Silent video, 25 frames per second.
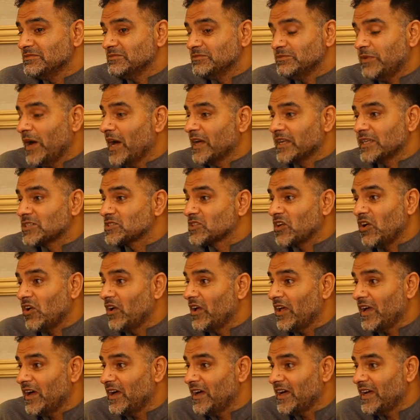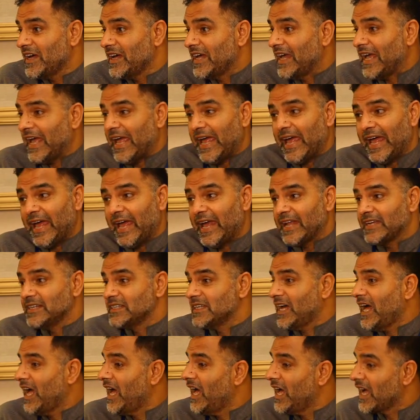Faris Koya and
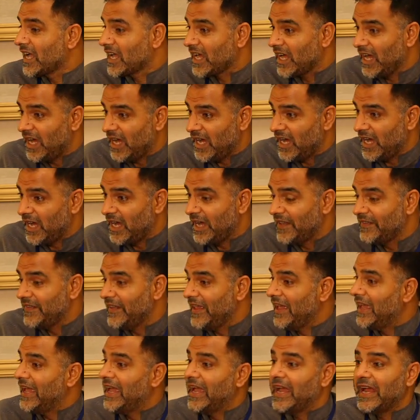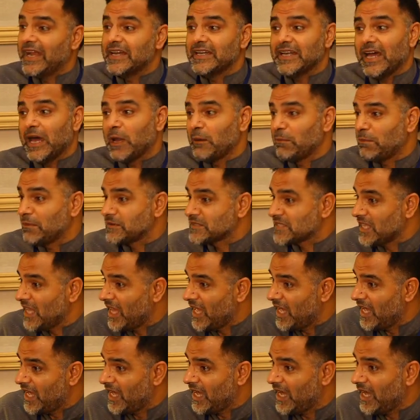Hakan and
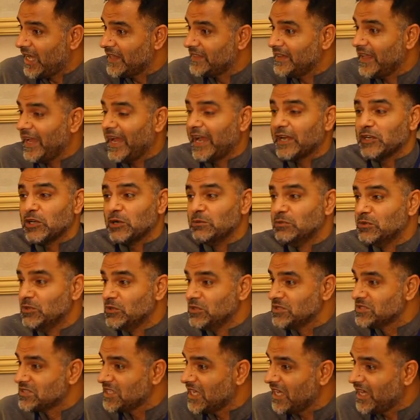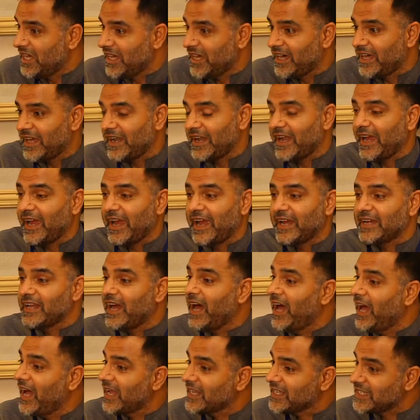Arslan and Abuzar and
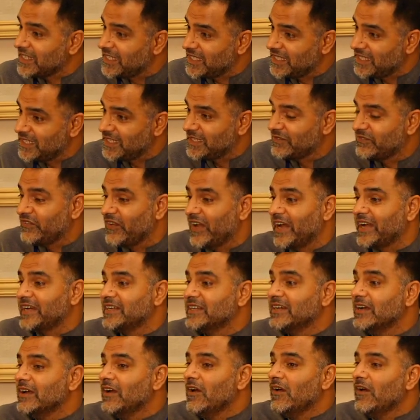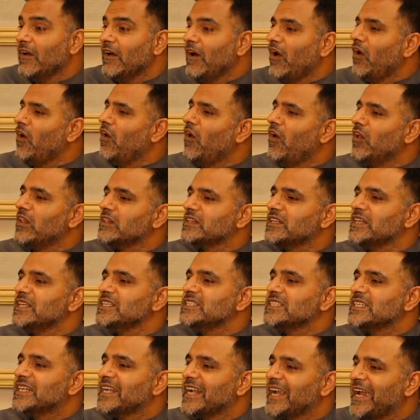Akif and all
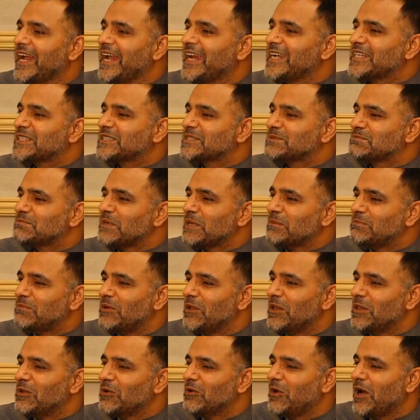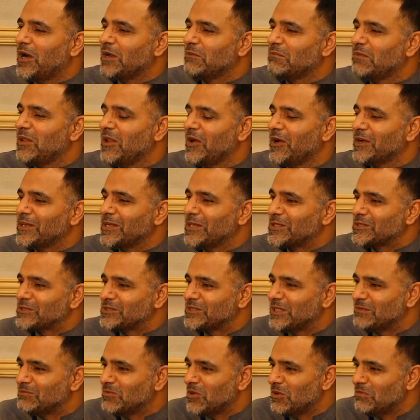these great people who are belonging to
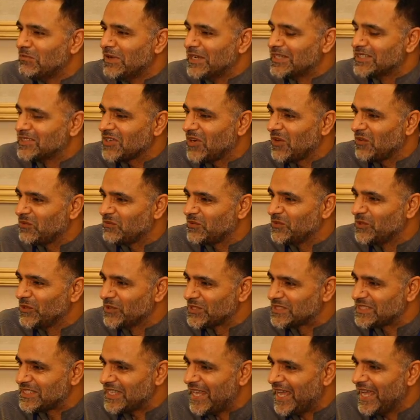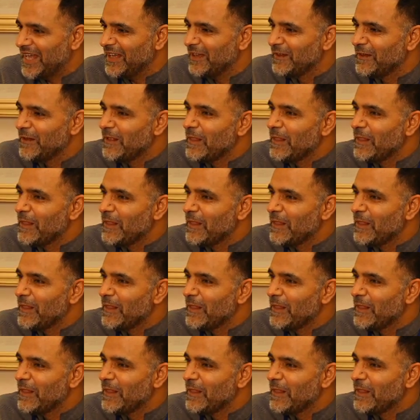the movement of Nursiya,